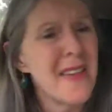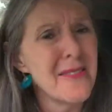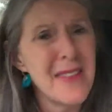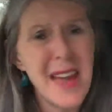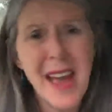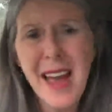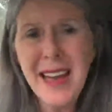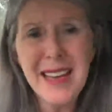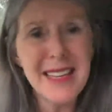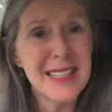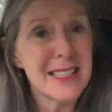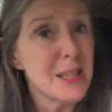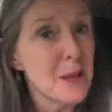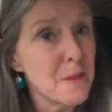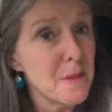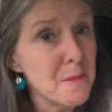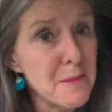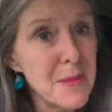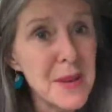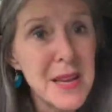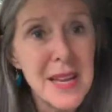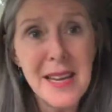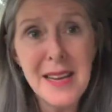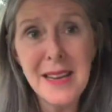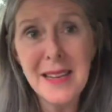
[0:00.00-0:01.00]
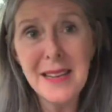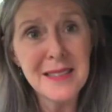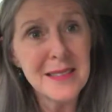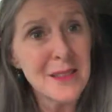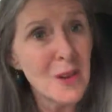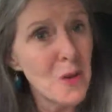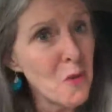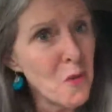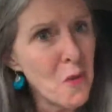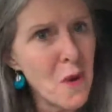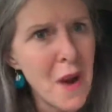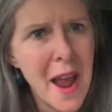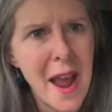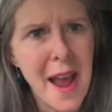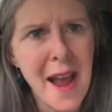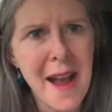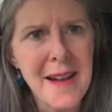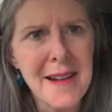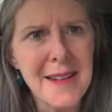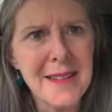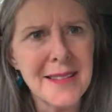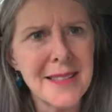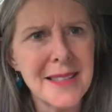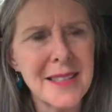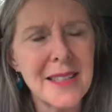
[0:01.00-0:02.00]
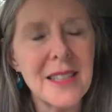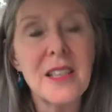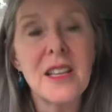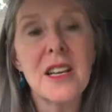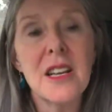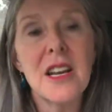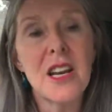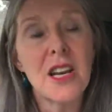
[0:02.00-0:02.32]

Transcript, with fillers: that is beeswax.